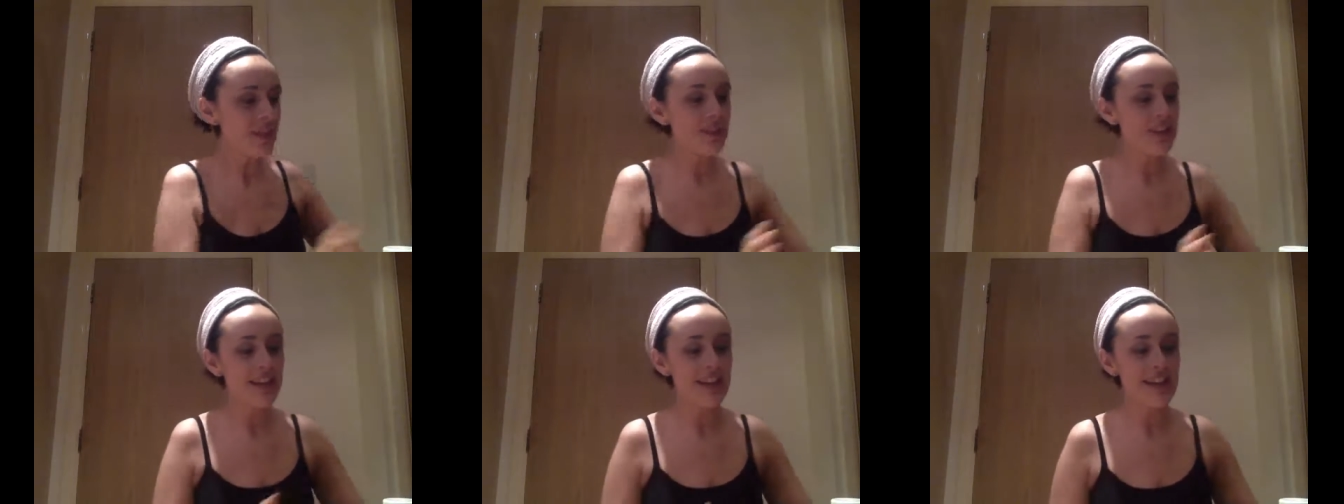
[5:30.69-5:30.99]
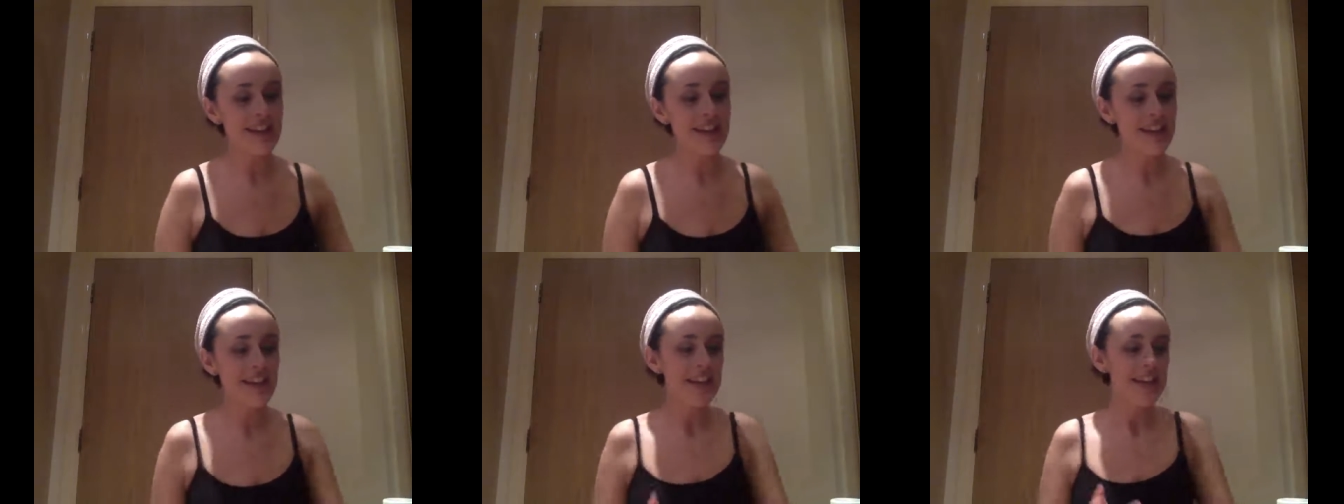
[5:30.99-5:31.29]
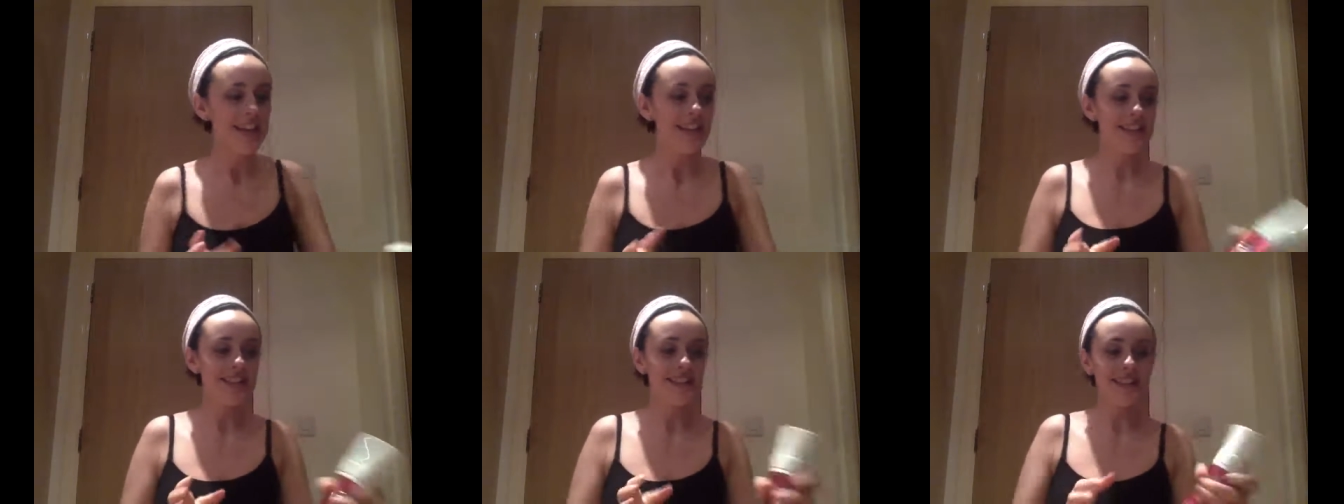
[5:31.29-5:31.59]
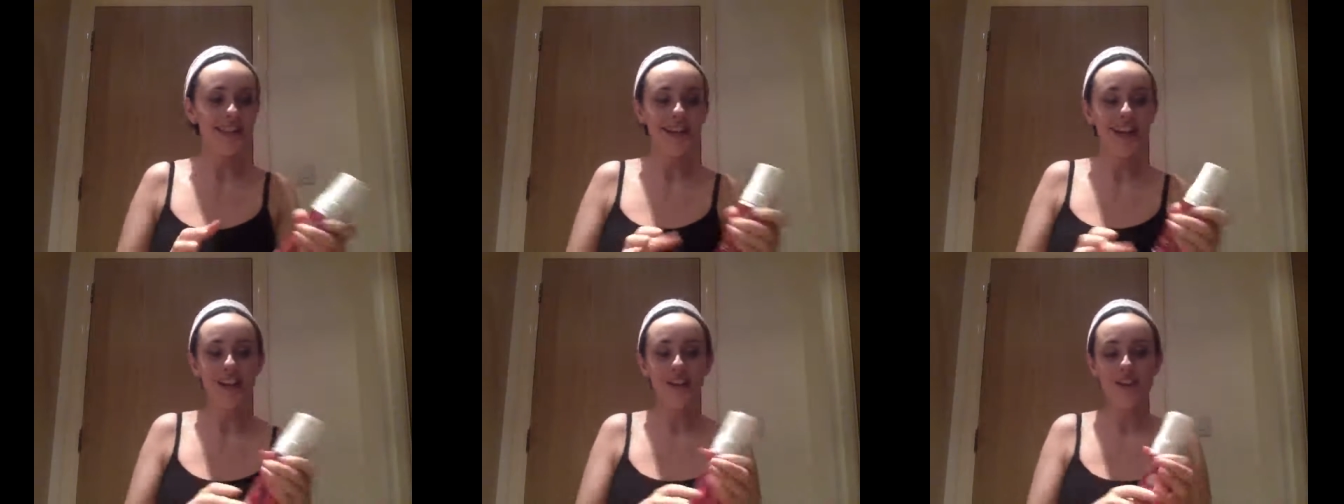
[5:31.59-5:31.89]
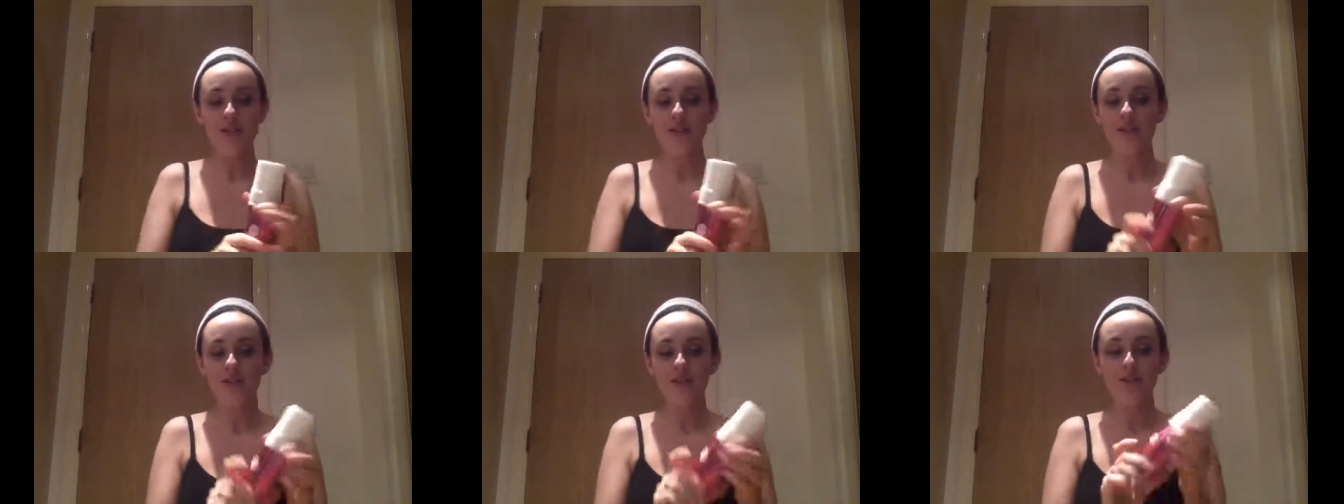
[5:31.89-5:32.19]
Okay, so
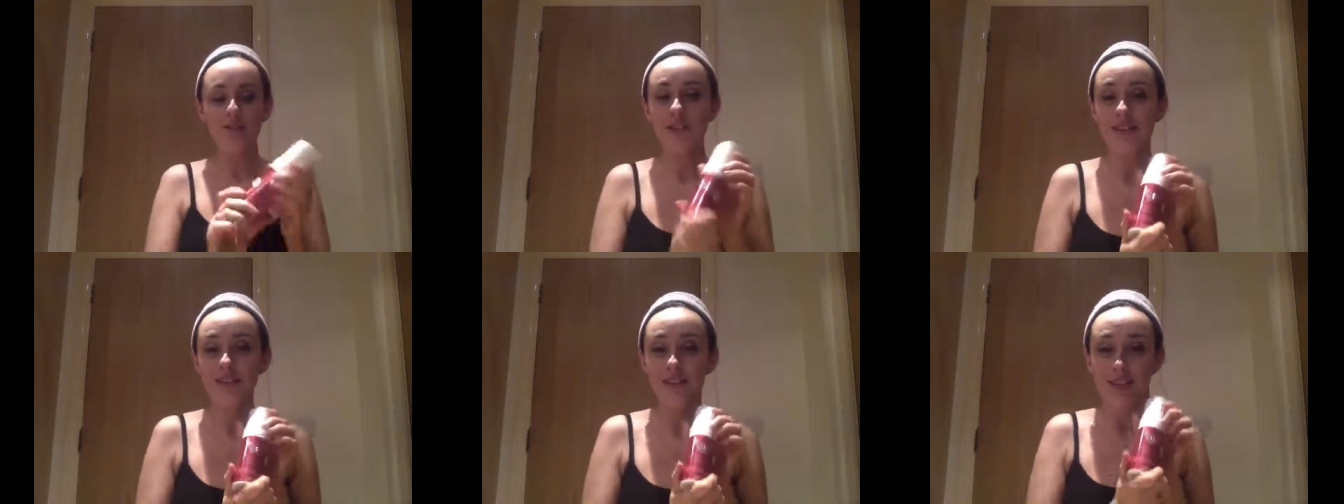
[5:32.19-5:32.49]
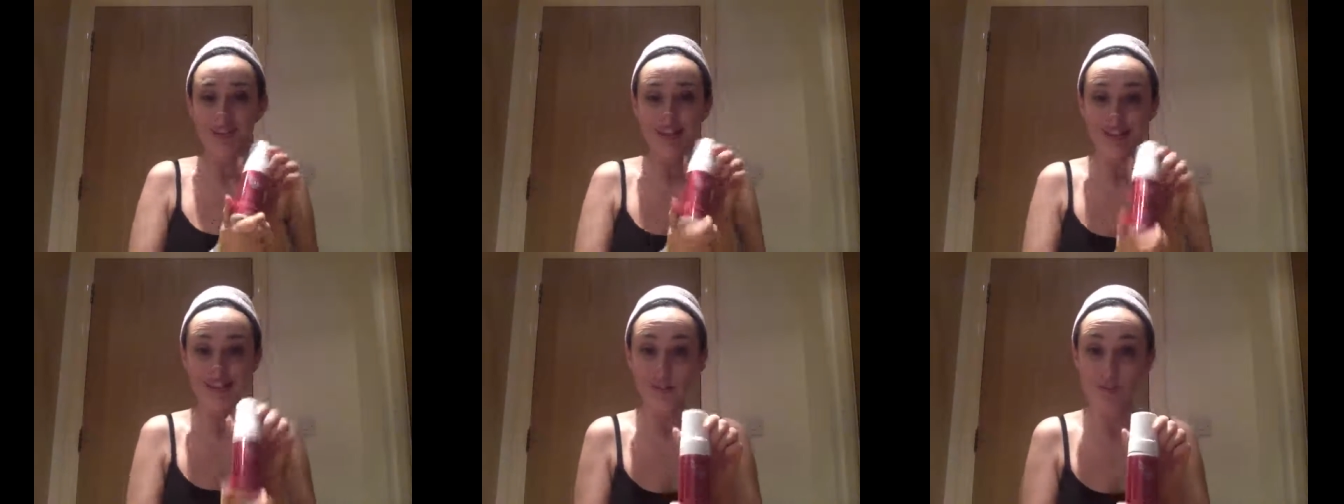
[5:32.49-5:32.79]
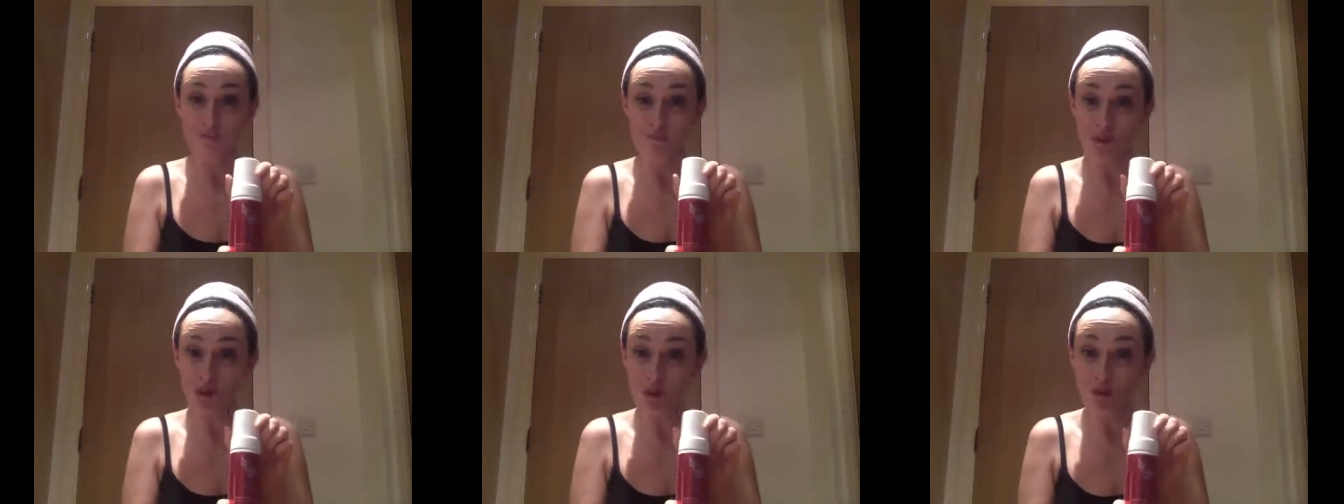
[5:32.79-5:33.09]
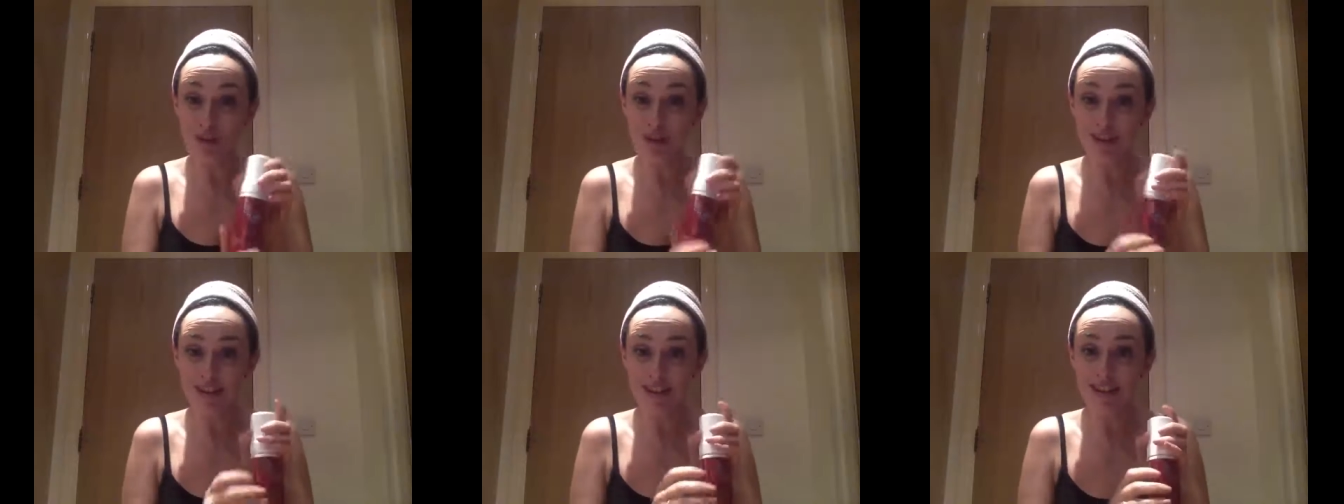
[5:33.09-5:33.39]
now it's a mousse,